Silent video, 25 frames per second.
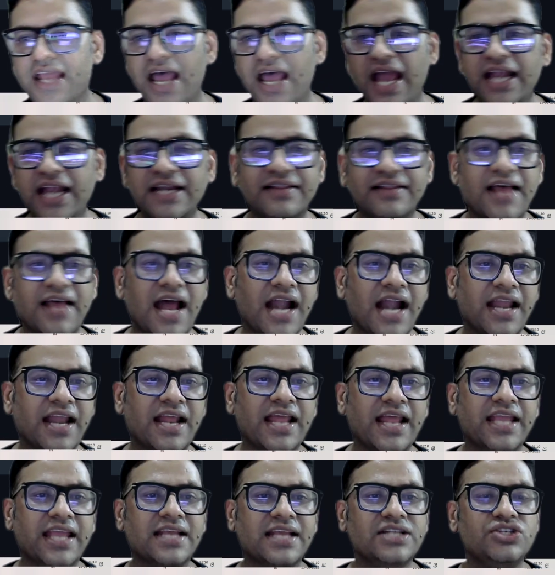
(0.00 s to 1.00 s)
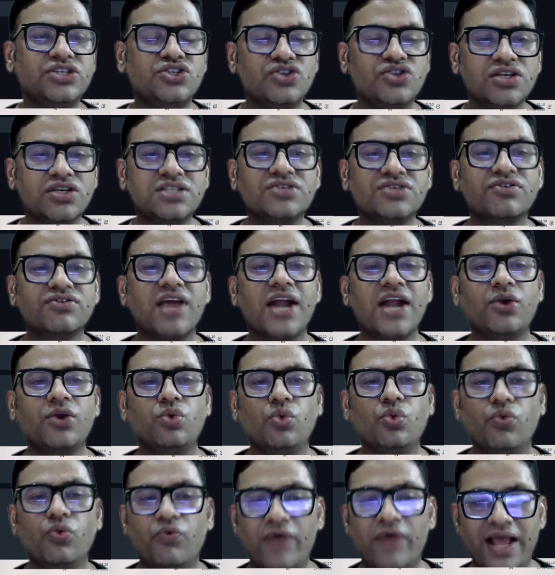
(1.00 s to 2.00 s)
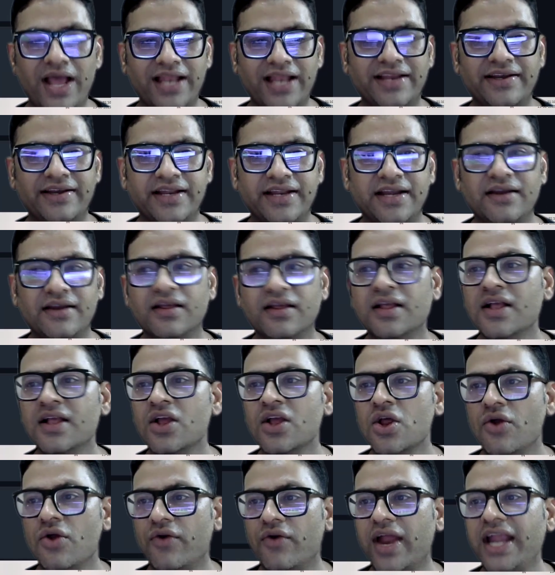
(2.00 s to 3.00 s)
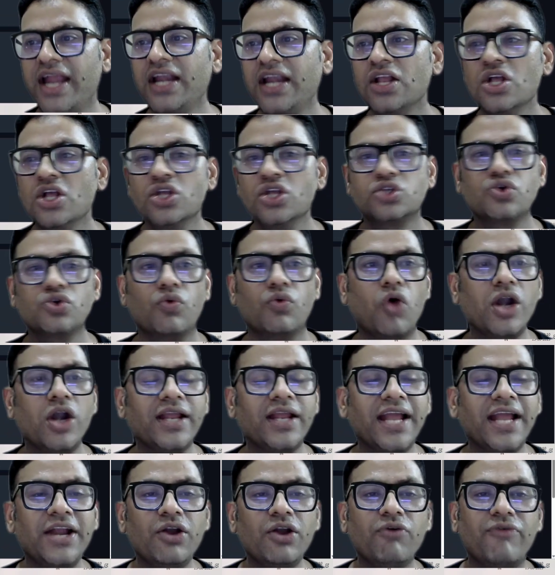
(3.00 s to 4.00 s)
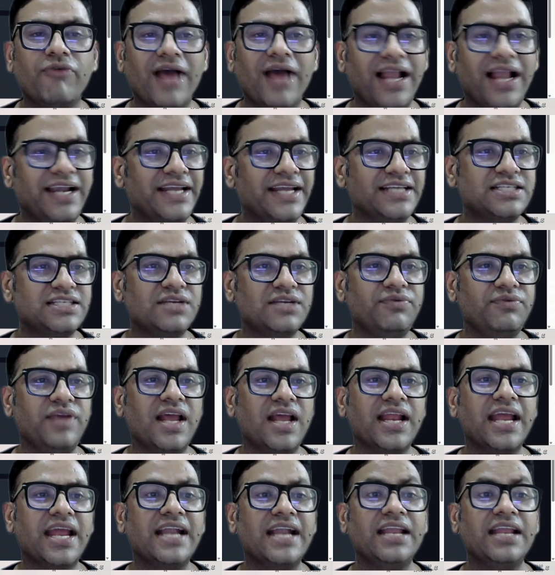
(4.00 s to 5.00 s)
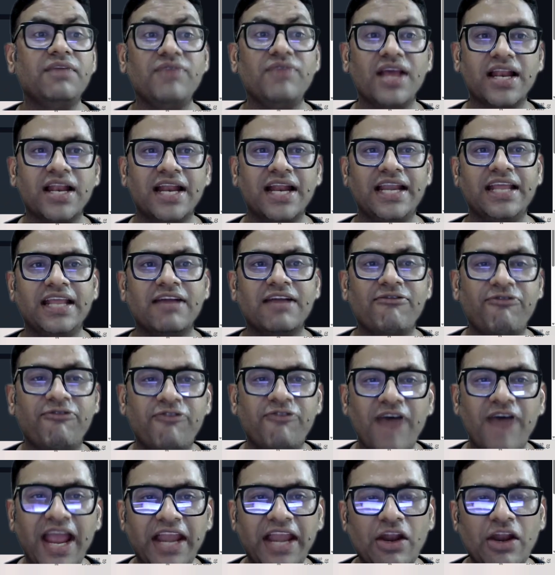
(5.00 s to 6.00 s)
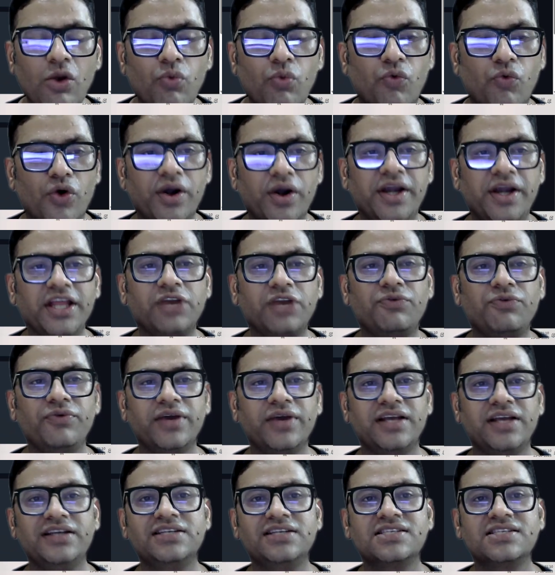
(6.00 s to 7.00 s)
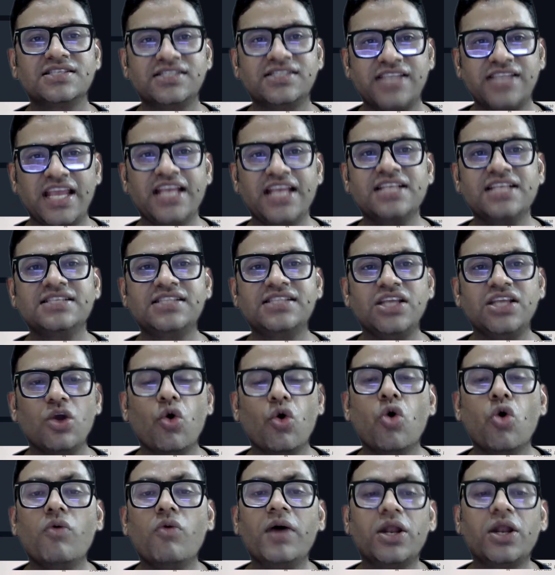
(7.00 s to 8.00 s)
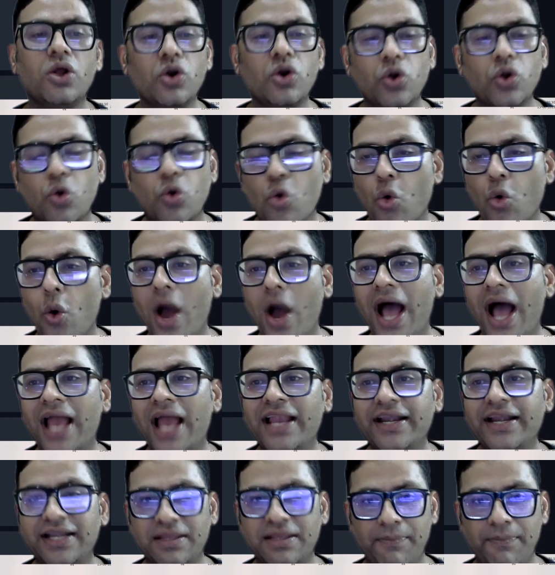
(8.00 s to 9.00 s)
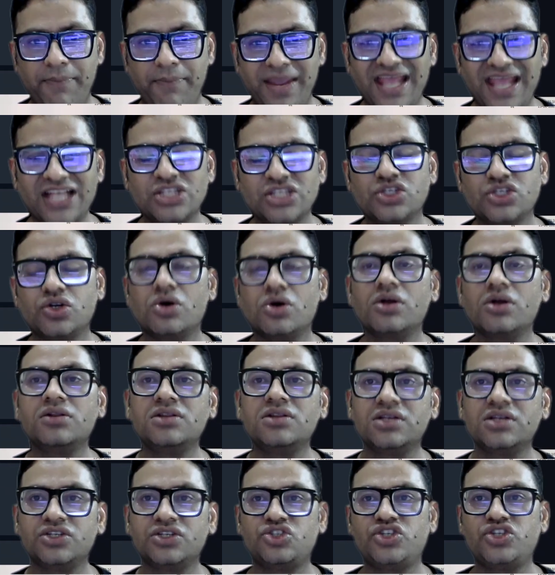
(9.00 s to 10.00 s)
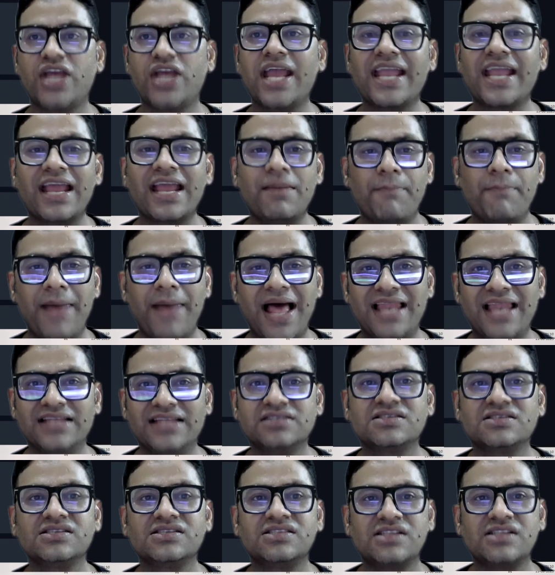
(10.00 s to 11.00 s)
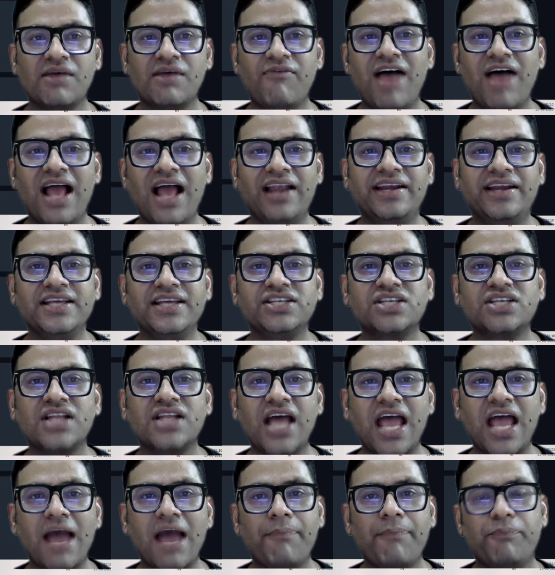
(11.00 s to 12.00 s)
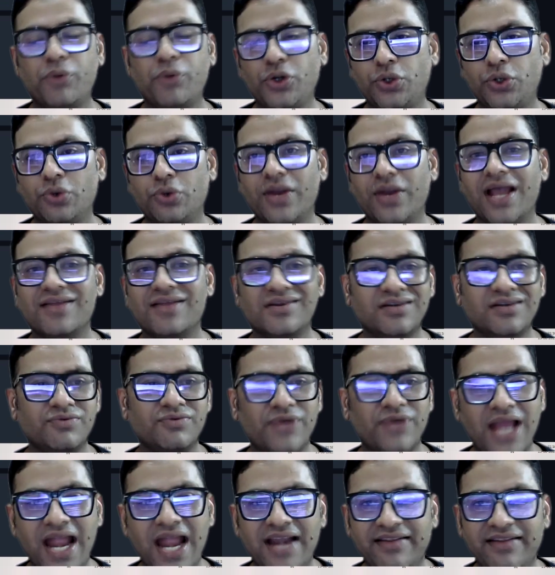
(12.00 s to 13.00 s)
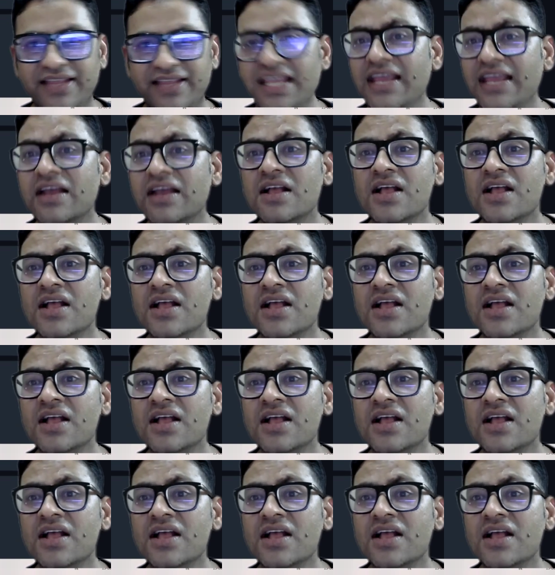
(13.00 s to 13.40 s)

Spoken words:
hide that and I can just try to validate, right? So what kind of validation we are getting? We are getting a final verdict where it says the overall quality based on the check and balance in the validation I have put together behind the